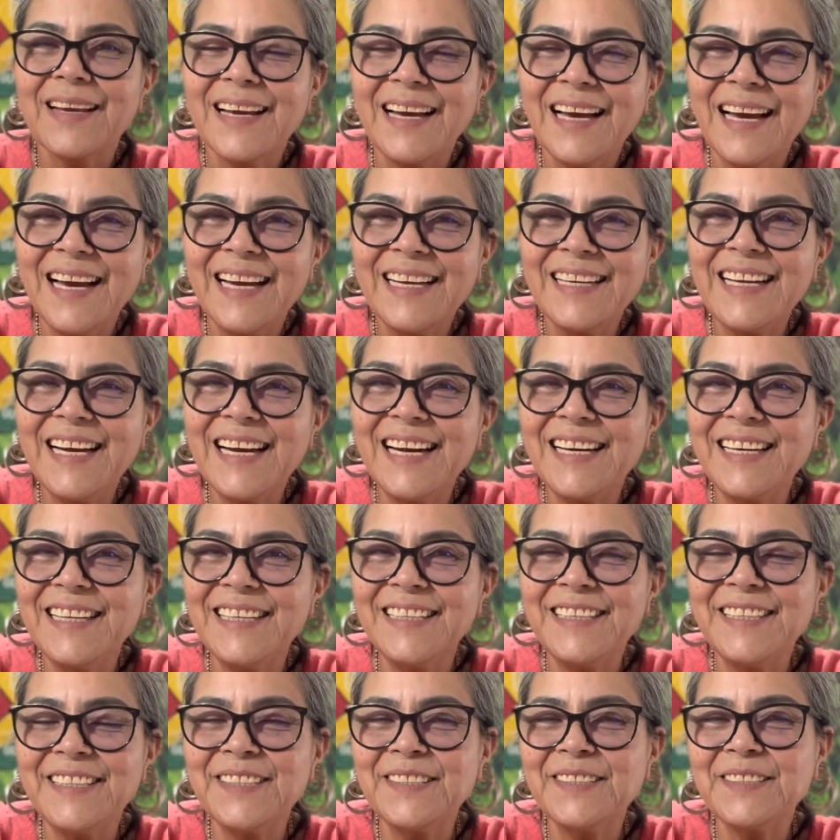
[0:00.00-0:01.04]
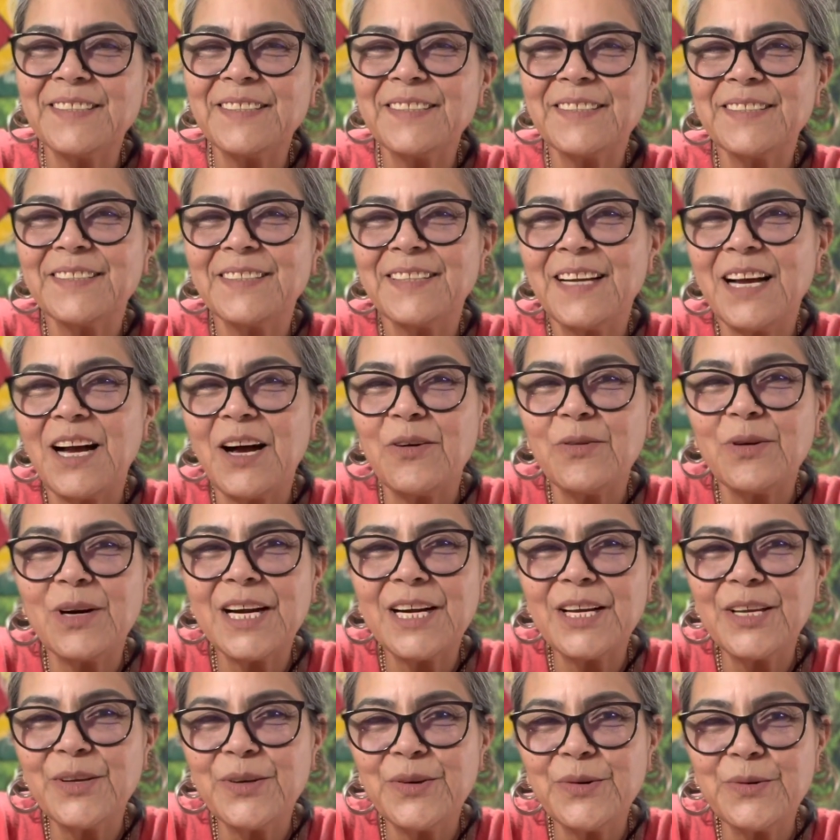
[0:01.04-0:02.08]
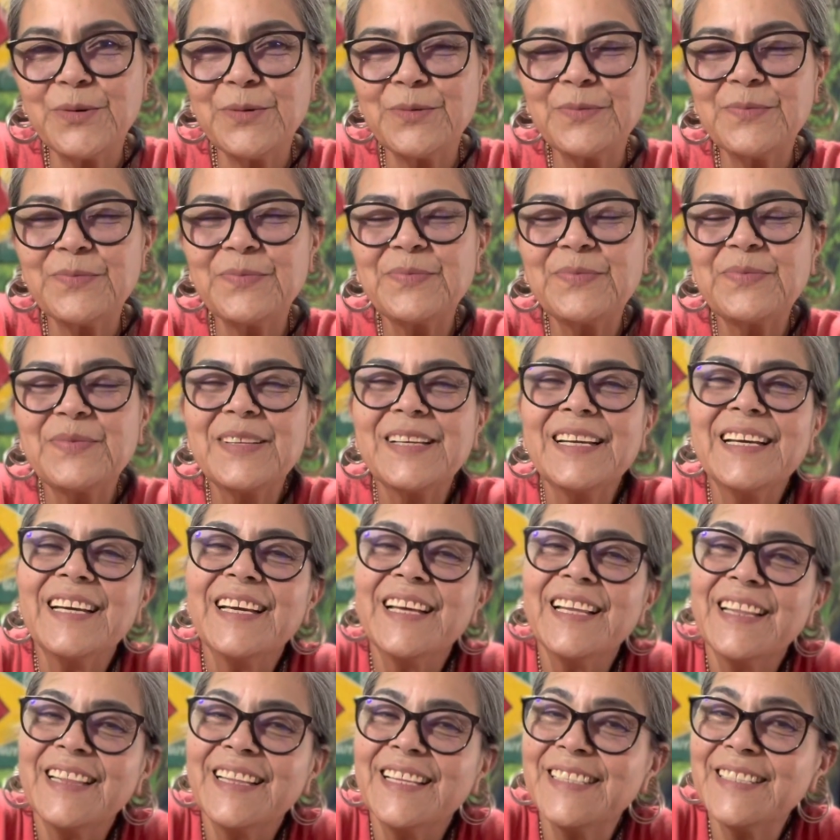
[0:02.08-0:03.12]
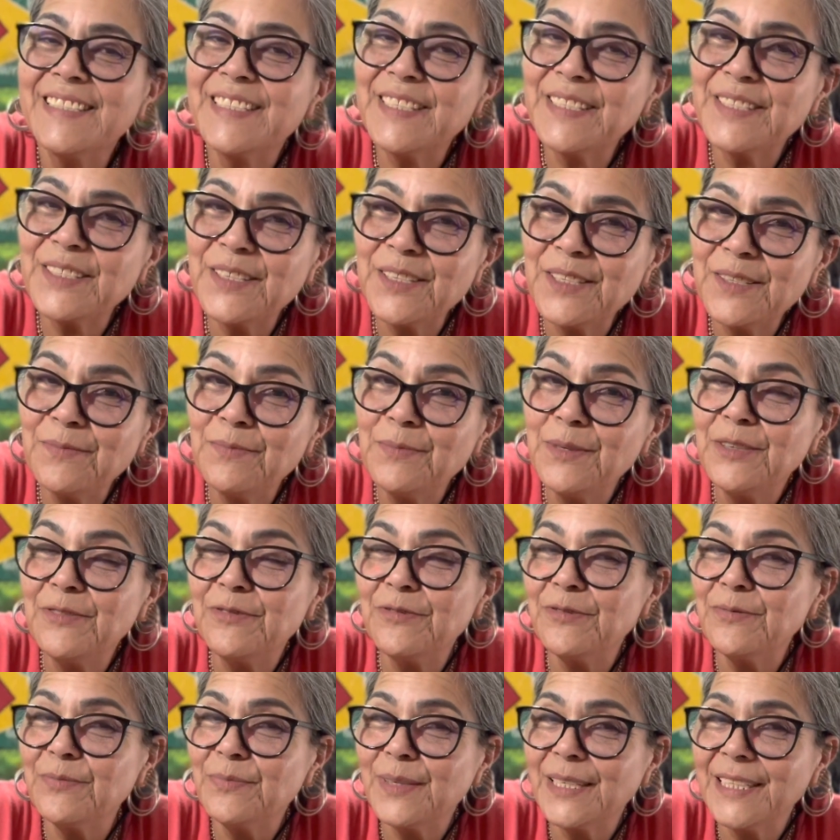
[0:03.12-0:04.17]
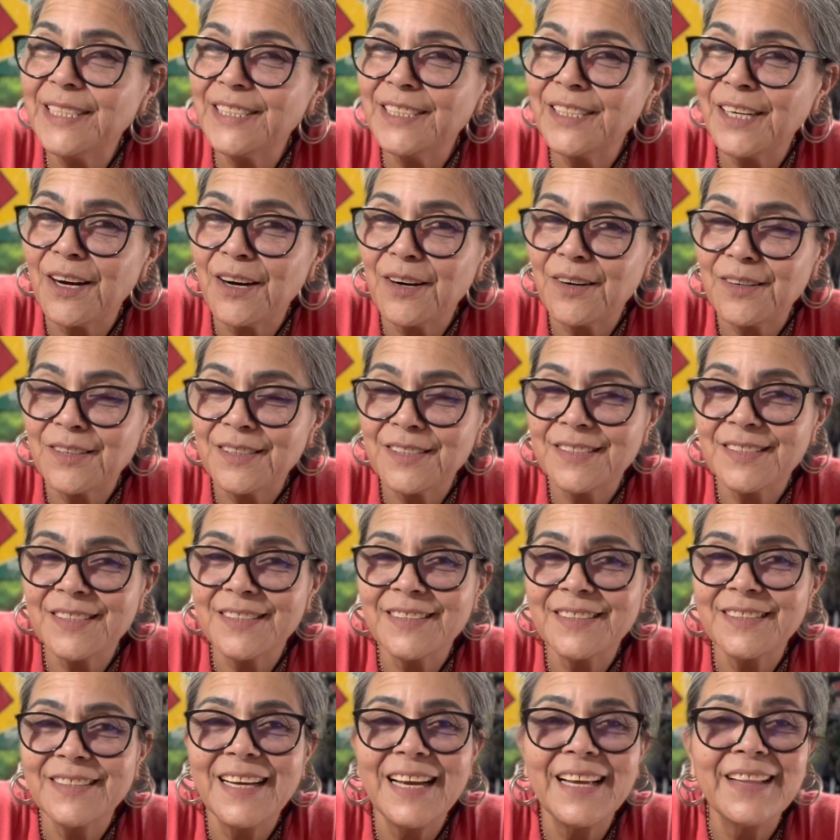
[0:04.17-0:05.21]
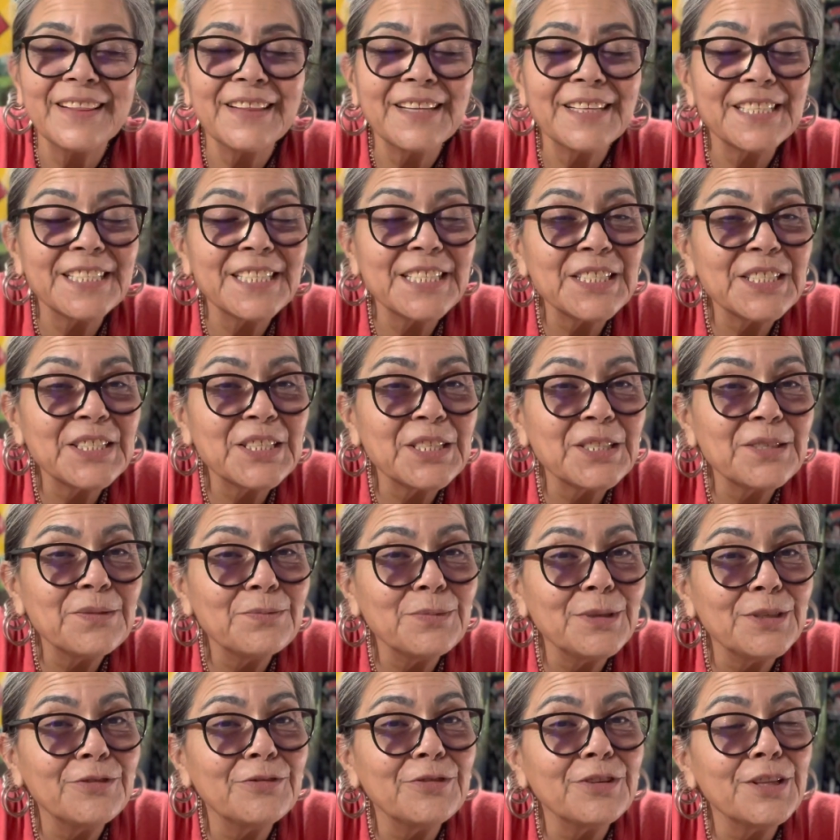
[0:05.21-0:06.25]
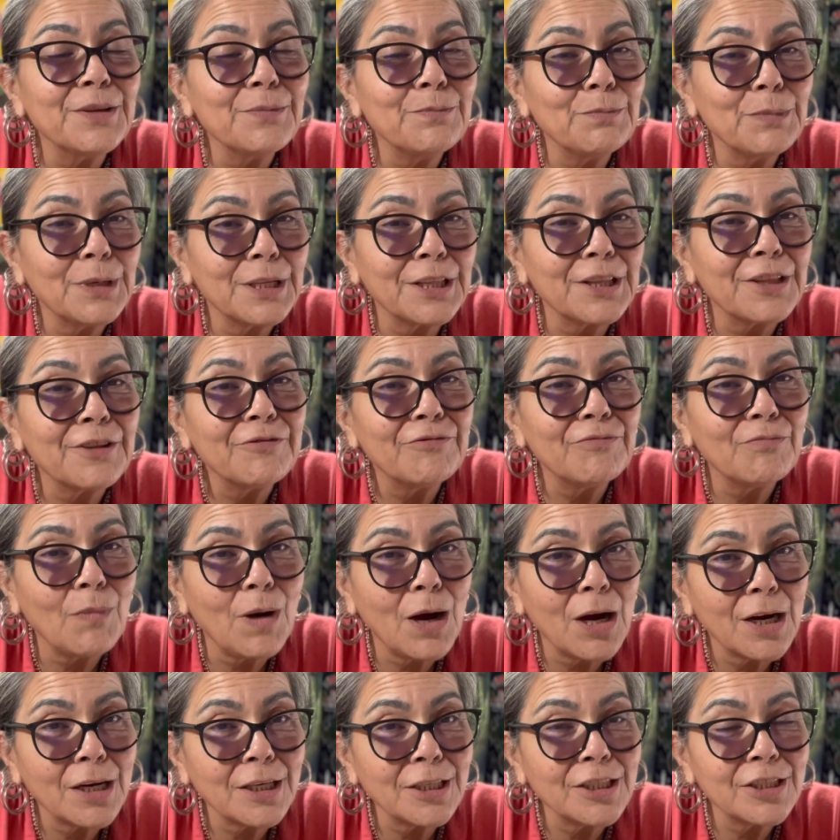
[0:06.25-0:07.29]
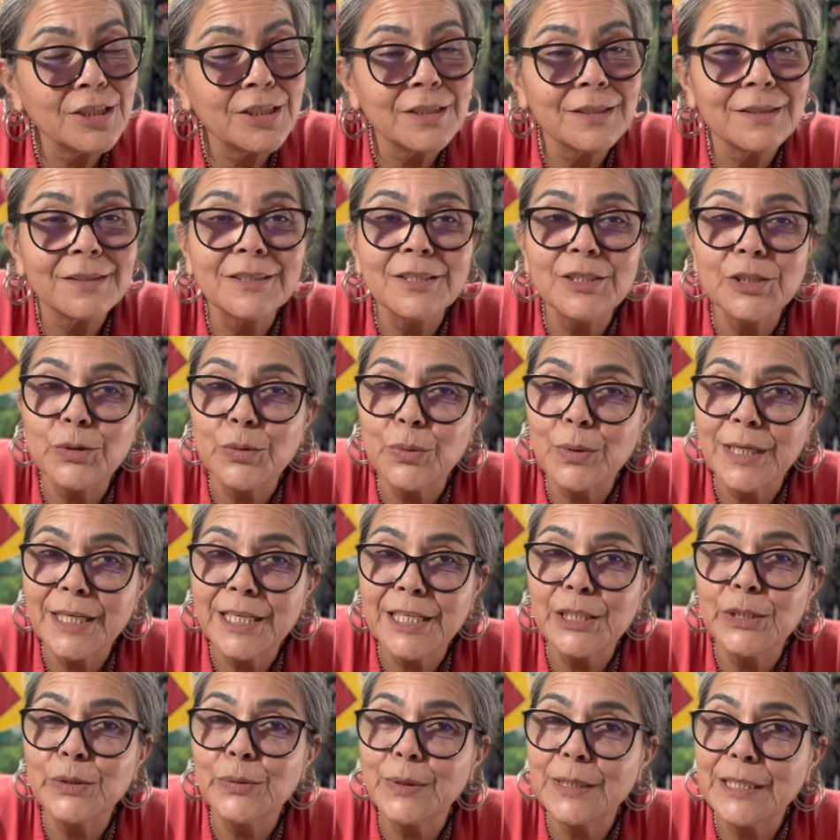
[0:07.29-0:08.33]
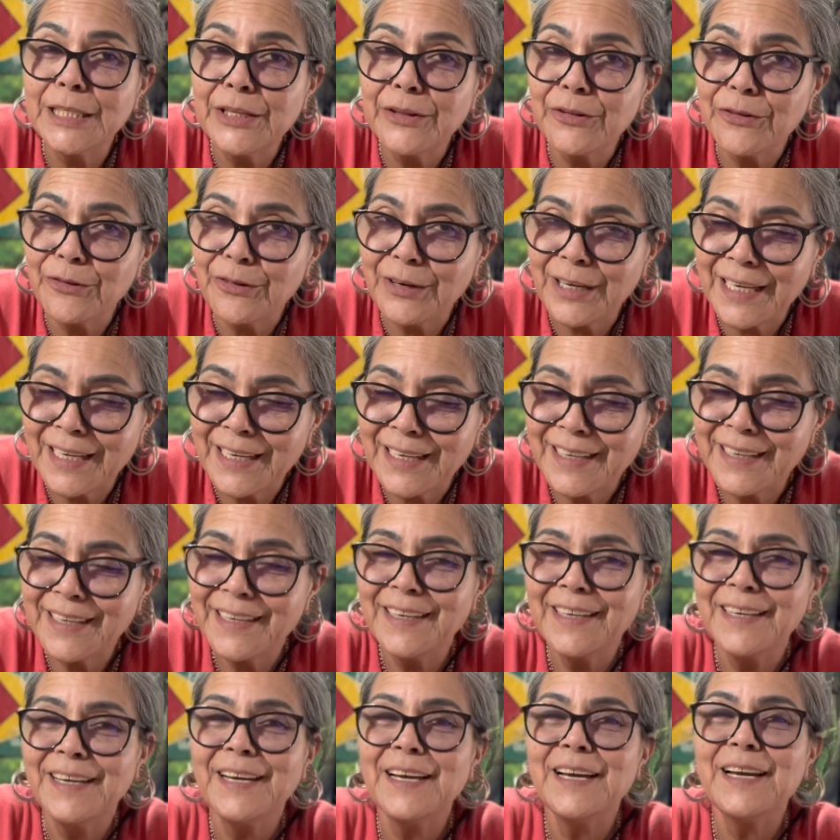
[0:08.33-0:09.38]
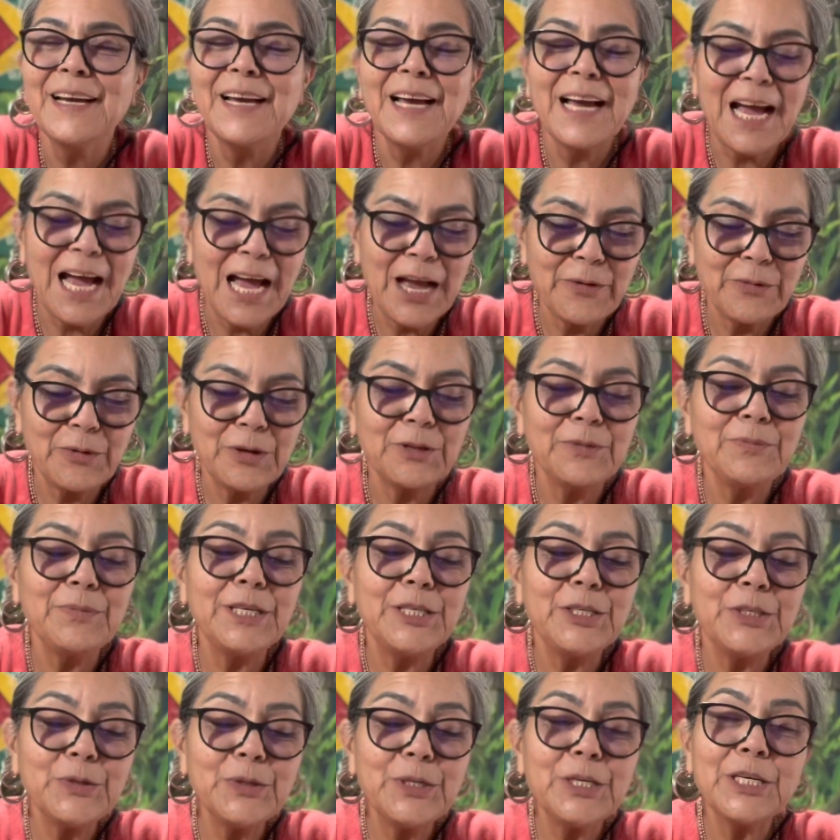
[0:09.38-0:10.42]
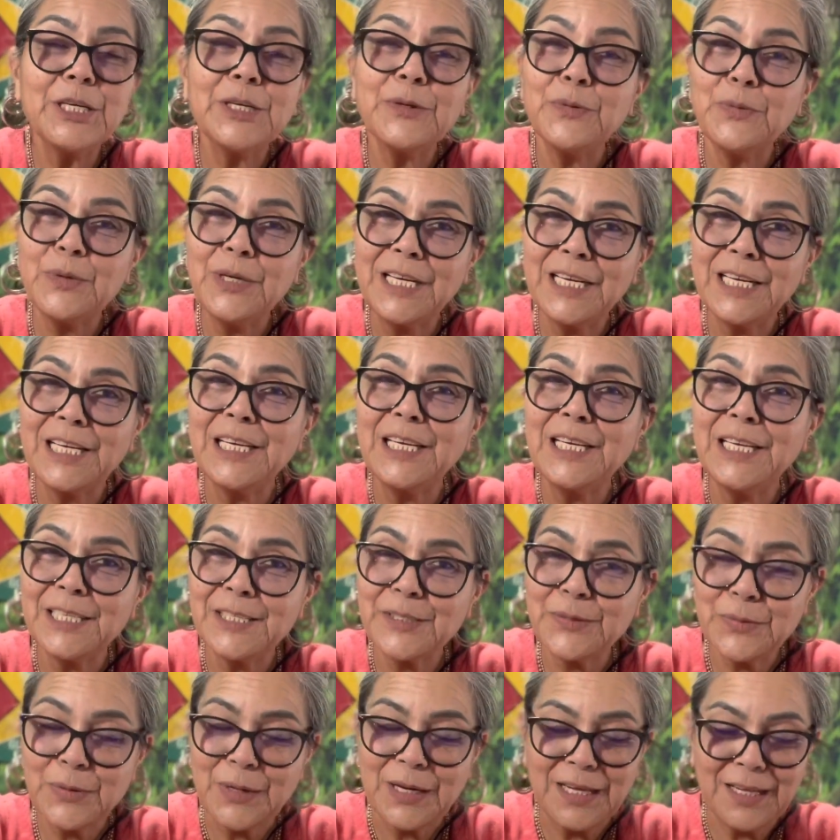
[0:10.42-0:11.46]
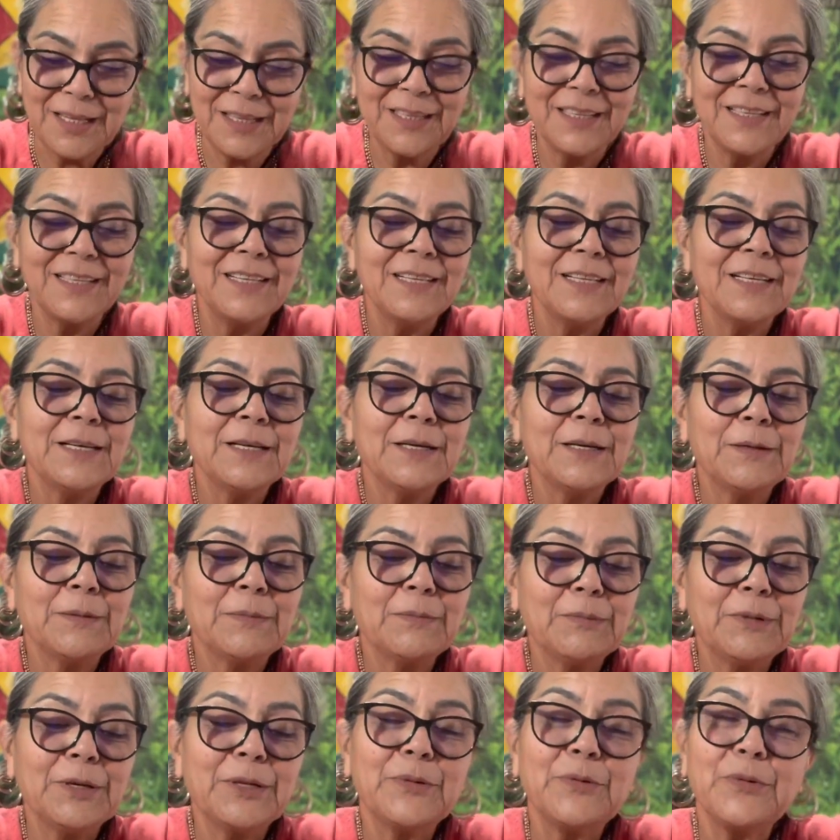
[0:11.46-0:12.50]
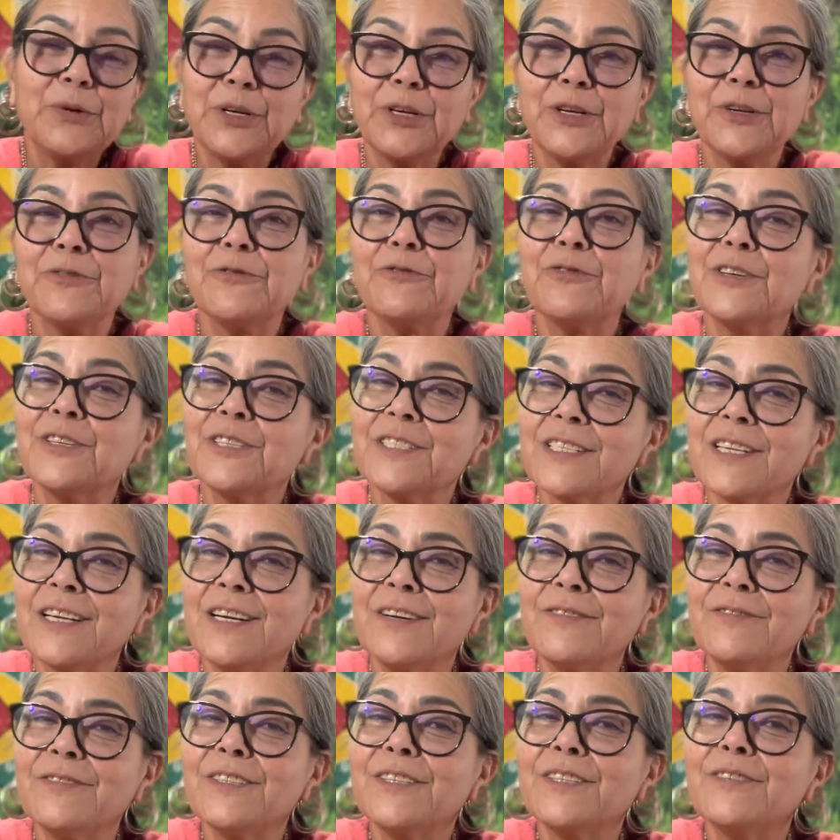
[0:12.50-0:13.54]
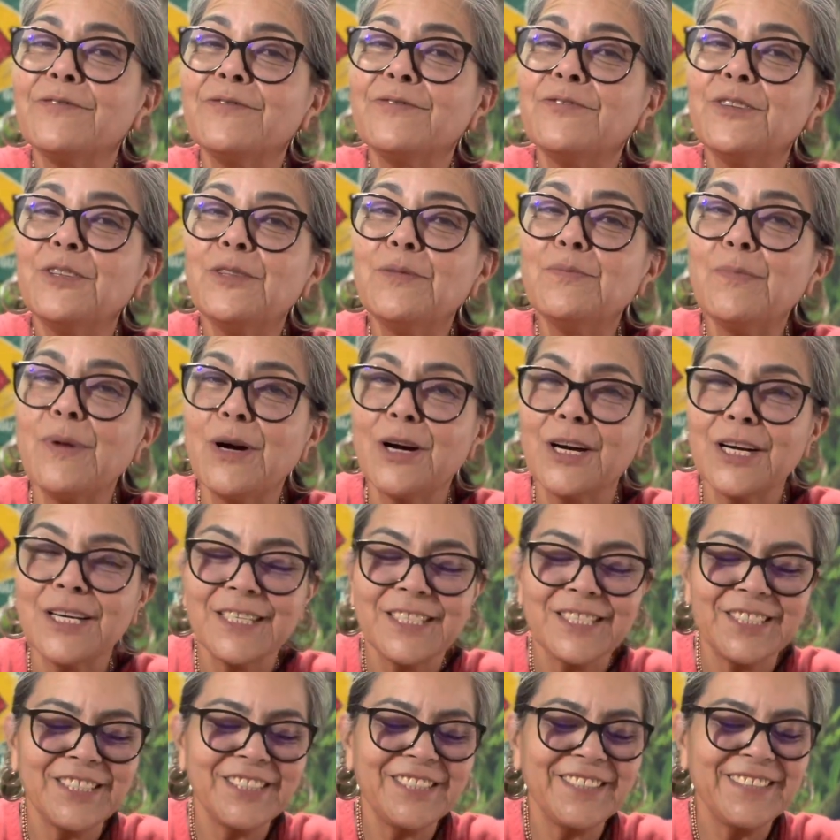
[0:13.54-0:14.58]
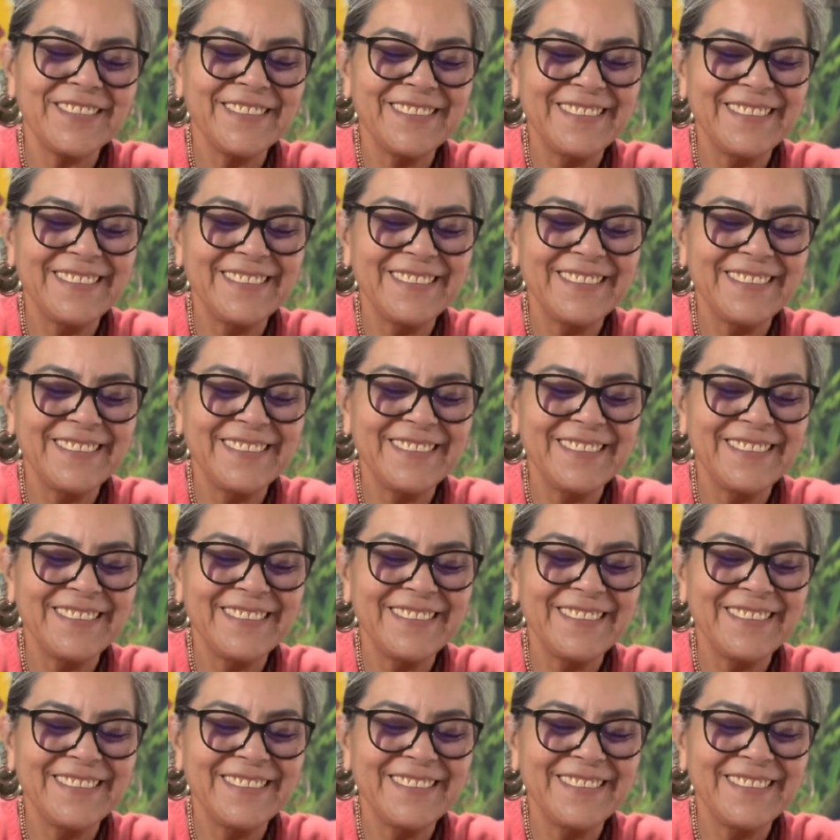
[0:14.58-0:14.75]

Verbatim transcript: Hi, darlings. How are you? This is going to be for my Taurus, and this is going to be for the month of March 2023. I will be doing a weekly as well, but we're going to first cover the full March.